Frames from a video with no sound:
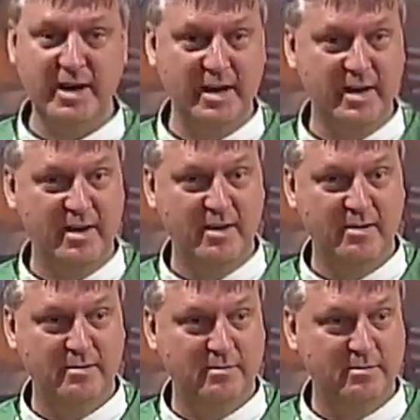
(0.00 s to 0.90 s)

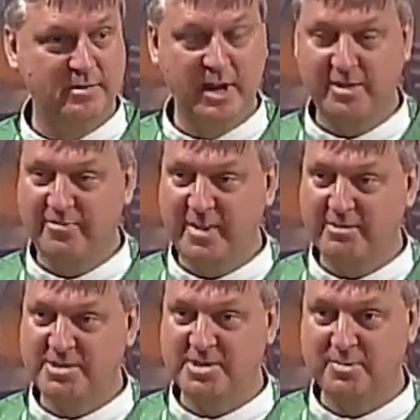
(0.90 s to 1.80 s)
A lot of the
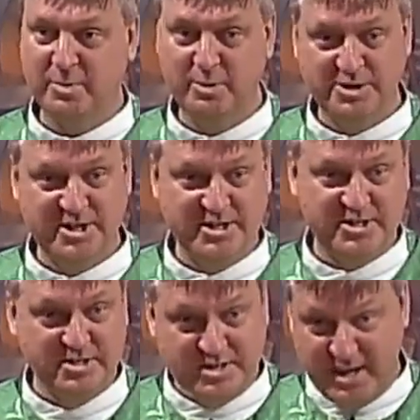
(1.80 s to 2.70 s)
Pharisees approach Jesus
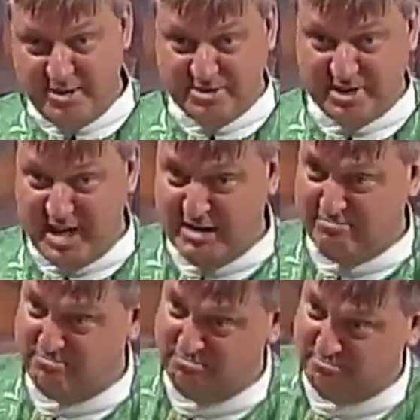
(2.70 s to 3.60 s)
and say, you
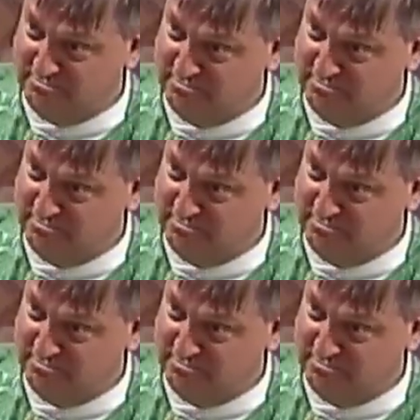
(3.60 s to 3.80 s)
said,